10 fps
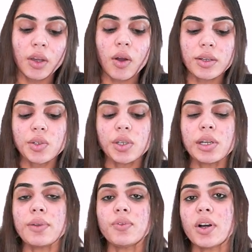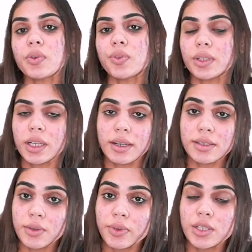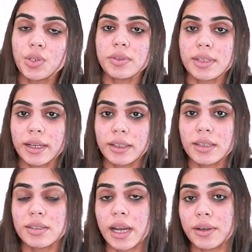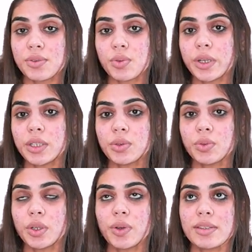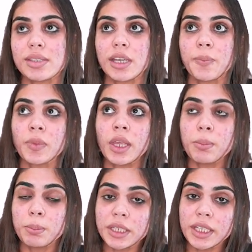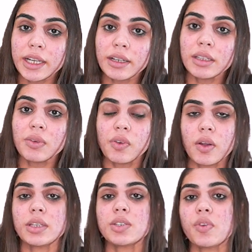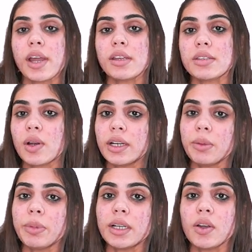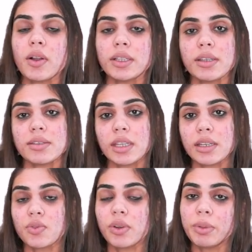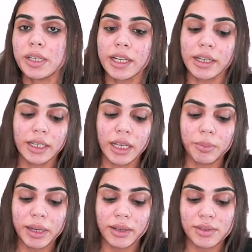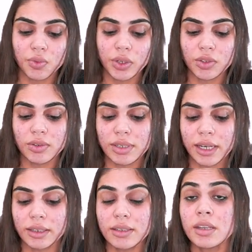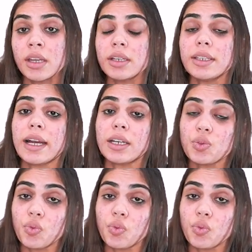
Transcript: also you can work for the conservation scientist that is going to you can say mitigate the forest fire so ultimately all these things will be taken care by conservation scientists that is